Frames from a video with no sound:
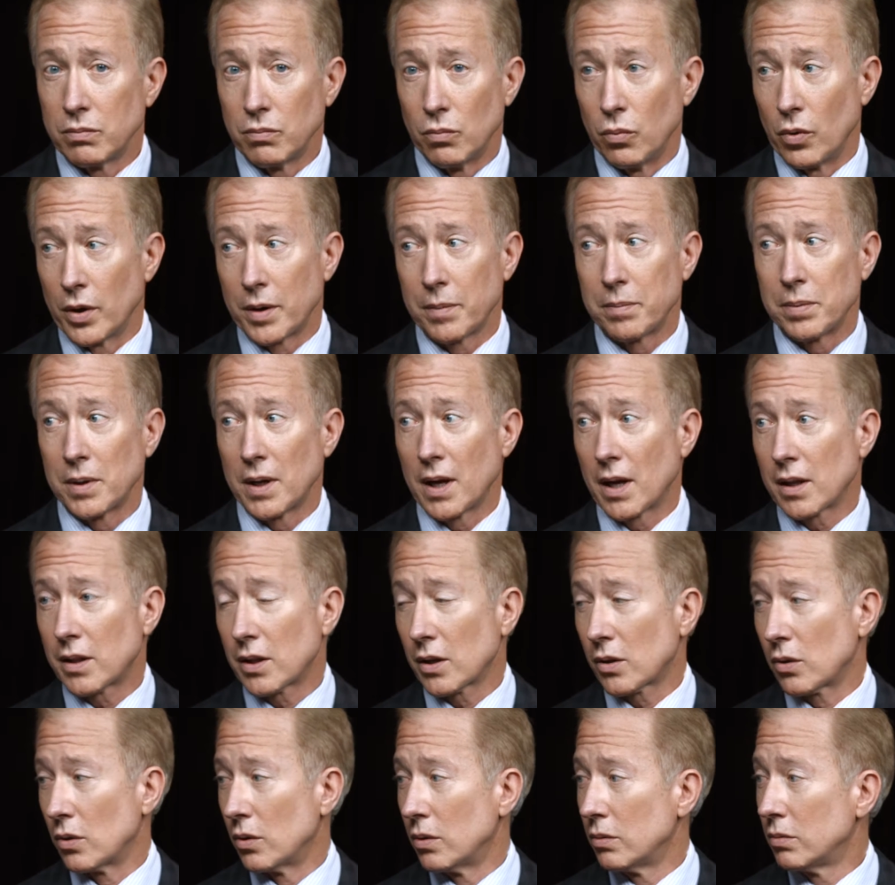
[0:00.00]
Would it be
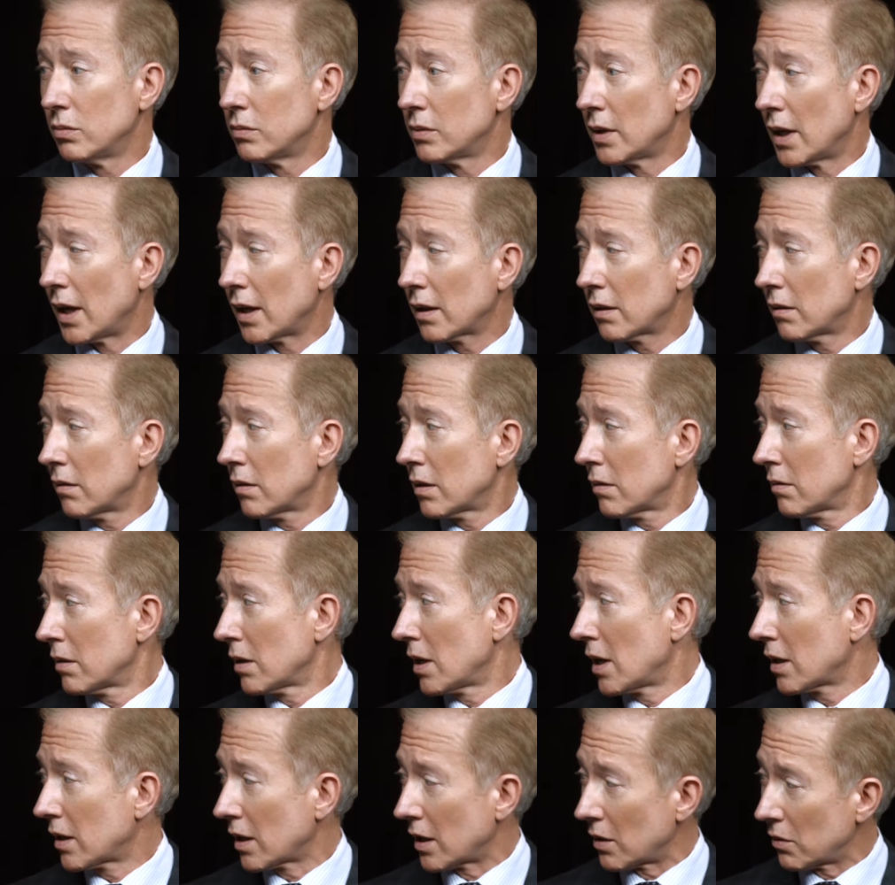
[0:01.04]
ethical,
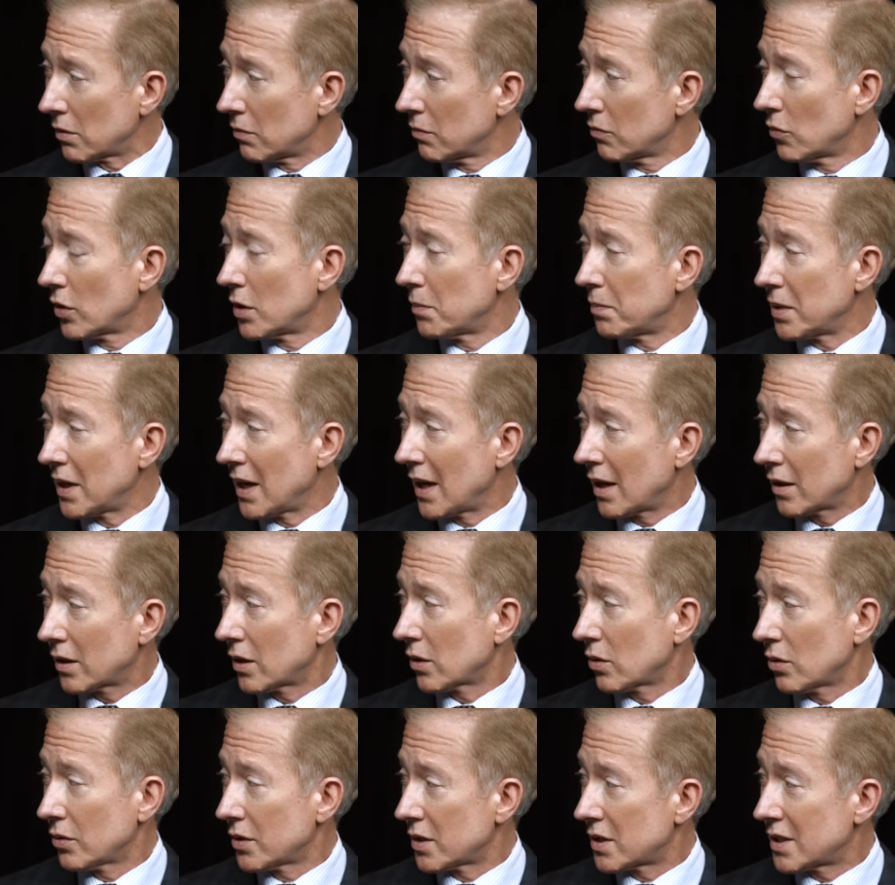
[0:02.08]
Anthony, would it be
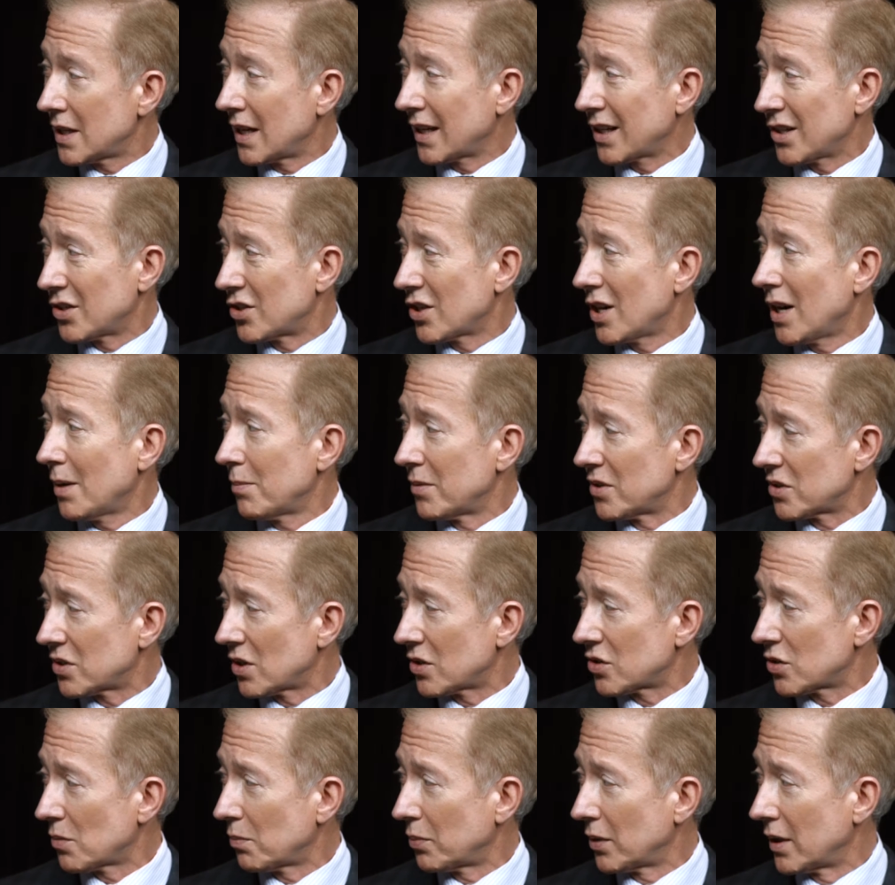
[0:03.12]
ethical to take a job in
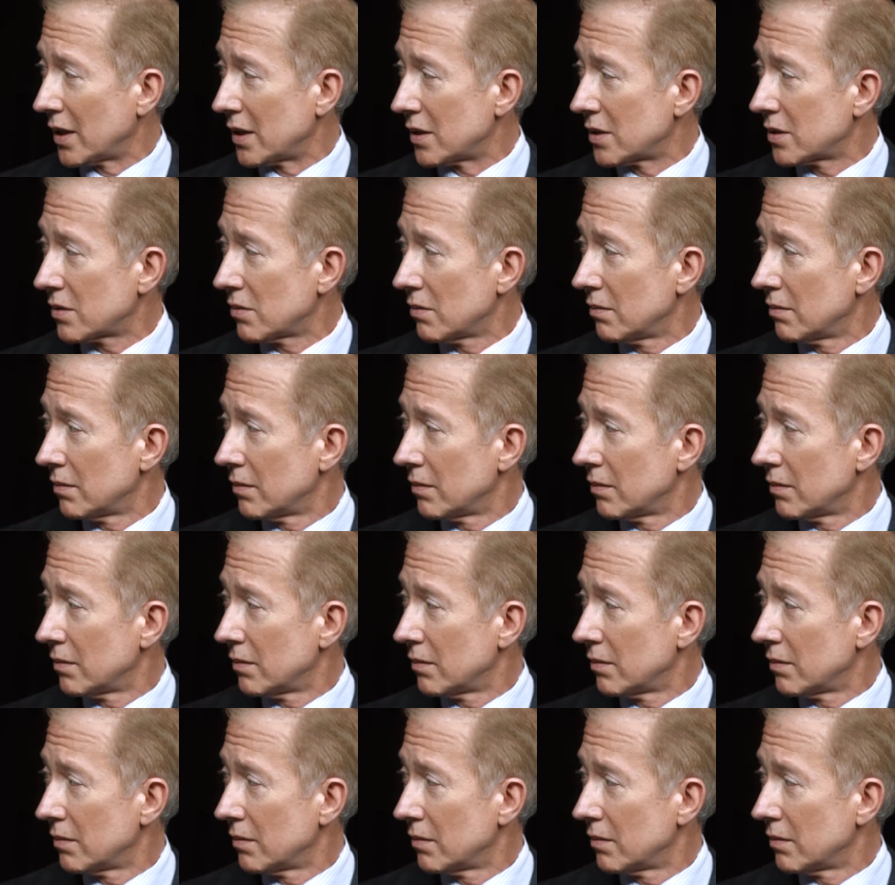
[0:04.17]
such a place